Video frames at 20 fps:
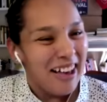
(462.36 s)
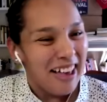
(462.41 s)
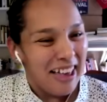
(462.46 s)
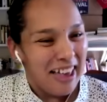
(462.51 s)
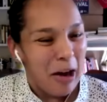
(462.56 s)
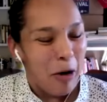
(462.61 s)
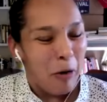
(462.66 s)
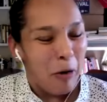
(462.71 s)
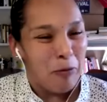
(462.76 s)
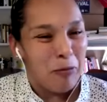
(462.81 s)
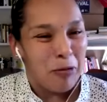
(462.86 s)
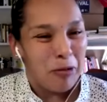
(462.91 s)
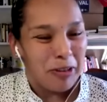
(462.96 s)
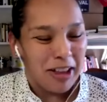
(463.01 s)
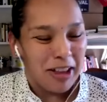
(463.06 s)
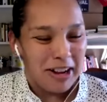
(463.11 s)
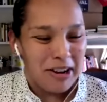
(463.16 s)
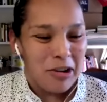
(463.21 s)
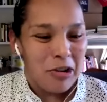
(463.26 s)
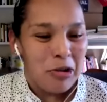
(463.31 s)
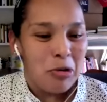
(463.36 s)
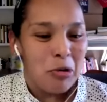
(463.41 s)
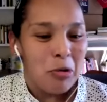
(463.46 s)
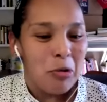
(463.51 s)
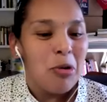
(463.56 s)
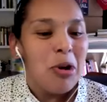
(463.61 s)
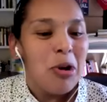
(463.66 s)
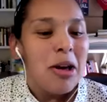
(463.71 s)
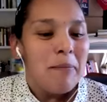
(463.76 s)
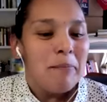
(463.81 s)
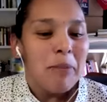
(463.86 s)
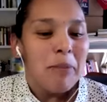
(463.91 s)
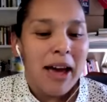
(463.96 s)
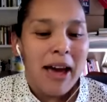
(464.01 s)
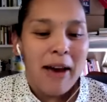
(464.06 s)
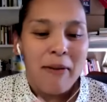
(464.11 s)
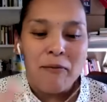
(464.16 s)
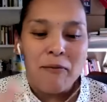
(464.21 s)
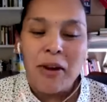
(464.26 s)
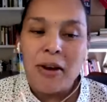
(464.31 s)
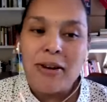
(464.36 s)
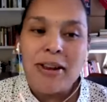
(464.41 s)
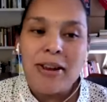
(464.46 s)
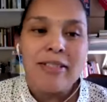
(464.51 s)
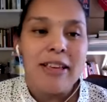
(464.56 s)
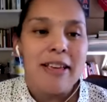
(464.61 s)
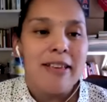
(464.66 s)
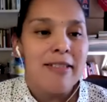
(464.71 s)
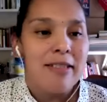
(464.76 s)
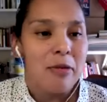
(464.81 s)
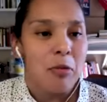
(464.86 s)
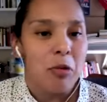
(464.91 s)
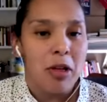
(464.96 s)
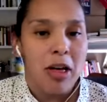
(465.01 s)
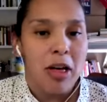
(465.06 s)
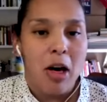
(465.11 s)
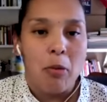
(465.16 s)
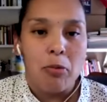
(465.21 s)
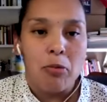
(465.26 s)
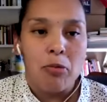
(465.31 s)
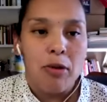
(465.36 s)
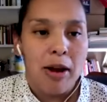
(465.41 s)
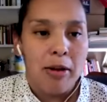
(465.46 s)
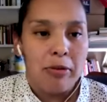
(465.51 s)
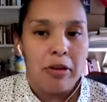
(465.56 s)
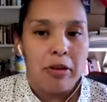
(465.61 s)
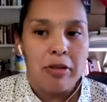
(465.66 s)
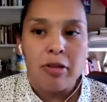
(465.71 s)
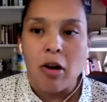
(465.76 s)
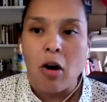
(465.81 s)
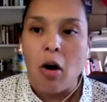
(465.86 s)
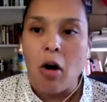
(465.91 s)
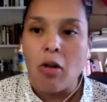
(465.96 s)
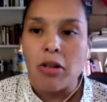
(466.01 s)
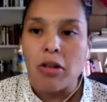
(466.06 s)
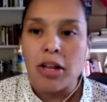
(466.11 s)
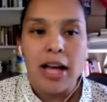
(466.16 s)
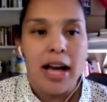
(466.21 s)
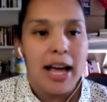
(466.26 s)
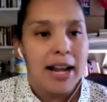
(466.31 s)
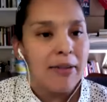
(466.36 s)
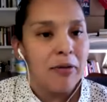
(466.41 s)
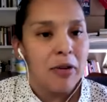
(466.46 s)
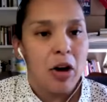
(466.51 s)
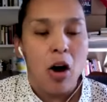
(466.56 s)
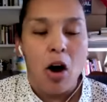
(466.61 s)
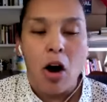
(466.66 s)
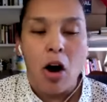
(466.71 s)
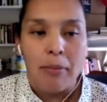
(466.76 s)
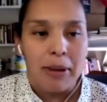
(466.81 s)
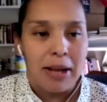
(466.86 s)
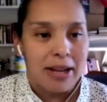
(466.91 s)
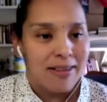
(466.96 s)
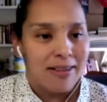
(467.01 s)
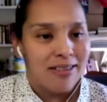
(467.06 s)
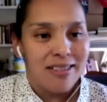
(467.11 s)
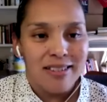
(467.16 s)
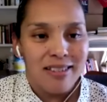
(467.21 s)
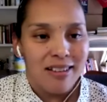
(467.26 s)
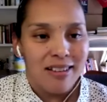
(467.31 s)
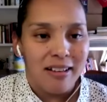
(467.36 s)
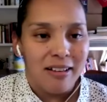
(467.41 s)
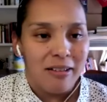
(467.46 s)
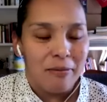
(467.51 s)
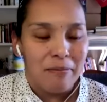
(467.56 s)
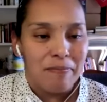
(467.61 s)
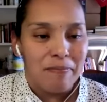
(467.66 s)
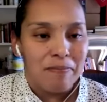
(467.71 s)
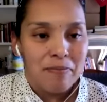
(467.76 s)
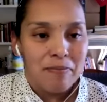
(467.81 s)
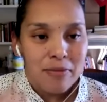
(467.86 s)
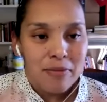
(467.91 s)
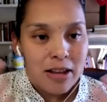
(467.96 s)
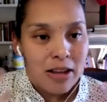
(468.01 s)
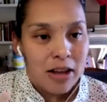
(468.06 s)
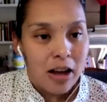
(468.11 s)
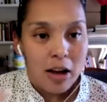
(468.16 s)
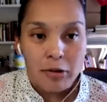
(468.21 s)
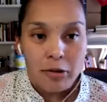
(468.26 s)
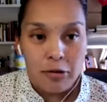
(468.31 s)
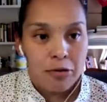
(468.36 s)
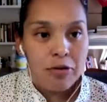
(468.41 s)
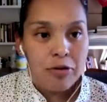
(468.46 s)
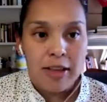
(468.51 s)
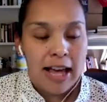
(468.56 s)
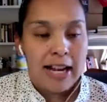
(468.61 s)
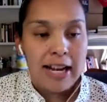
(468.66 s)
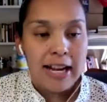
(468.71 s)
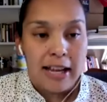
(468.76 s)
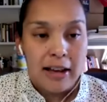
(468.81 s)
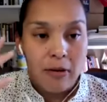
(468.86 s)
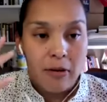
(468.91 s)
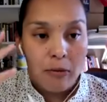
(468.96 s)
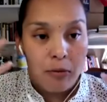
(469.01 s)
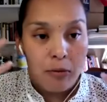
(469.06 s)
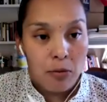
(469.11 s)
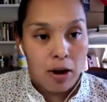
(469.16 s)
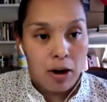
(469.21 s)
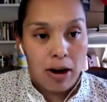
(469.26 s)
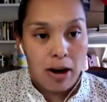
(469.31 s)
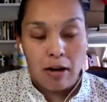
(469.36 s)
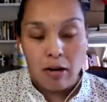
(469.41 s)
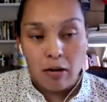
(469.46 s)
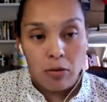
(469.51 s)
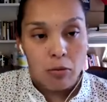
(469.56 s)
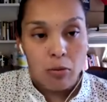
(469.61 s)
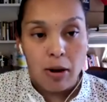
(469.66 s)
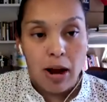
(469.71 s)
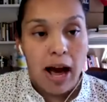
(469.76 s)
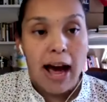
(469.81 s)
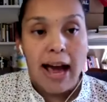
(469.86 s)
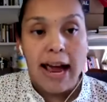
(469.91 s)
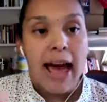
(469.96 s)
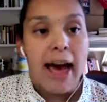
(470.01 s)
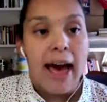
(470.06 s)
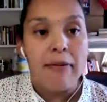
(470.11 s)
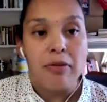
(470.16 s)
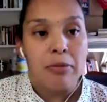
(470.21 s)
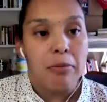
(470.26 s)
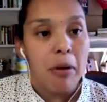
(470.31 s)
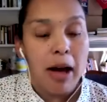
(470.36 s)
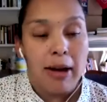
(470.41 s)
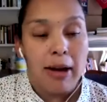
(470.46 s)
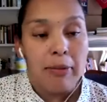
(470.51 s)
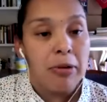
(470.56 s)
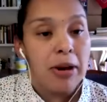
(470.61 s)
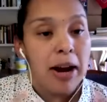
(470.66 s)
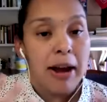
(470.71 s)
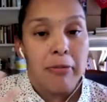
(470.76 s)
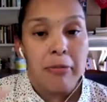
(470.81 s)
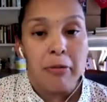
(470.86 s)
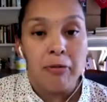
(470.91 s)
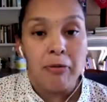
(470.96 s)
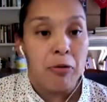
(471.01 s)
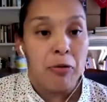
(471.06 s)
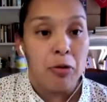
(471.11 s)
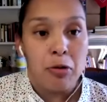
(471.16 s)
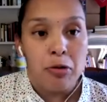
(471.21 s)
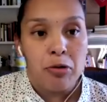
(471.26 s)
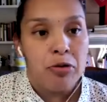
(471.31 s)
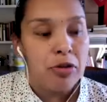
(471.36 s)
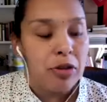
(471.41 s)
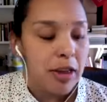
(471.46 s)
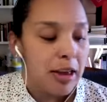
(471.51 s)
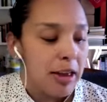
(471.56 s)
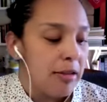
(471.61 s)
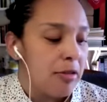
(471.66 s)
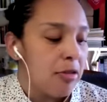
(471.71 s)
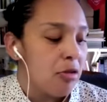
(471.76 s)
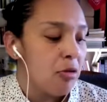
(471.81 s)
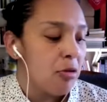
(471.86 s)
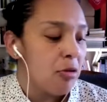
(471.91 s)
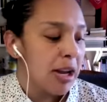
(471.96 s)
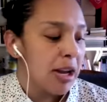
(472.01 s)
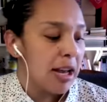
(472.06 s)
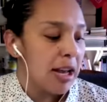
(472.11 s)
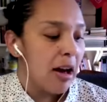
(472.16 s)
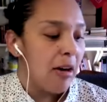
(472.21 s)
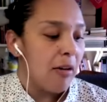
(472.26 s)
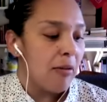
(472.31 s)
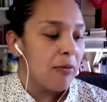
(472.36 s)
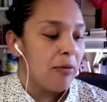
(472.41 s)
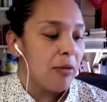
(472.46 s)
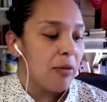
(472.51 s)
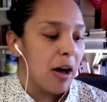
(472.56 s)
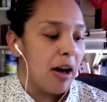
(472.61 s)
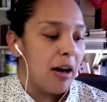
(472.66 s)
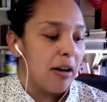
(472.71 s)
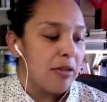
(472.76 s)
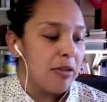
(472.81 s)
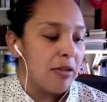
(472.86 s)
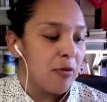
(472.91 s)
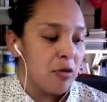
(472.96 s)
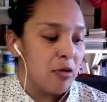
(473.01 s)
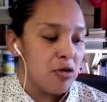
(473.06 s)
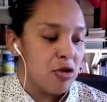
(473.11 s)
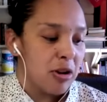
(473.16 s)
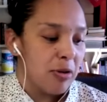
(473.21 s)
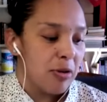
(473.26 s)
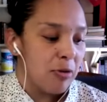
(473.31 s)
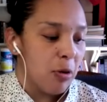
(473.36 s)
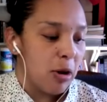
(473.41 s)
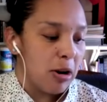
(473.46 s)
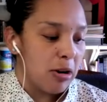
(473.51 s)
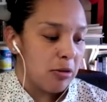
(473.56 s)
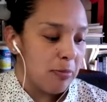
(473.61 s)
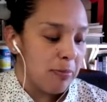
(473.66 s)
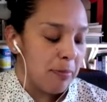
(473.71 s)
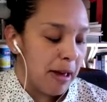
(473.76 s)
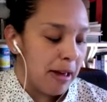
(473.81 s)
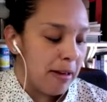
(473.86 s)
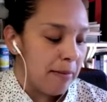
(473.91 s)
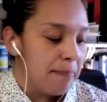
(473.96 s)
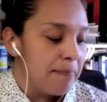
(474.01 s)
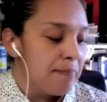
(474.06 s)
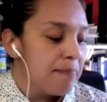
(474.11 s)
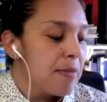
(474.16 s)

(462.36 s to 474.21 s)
helpful and new, but at very least, it will help ground us all in kind of a common understanding of what I have in mind when I refer to the history of the Virgin of Guadalupe.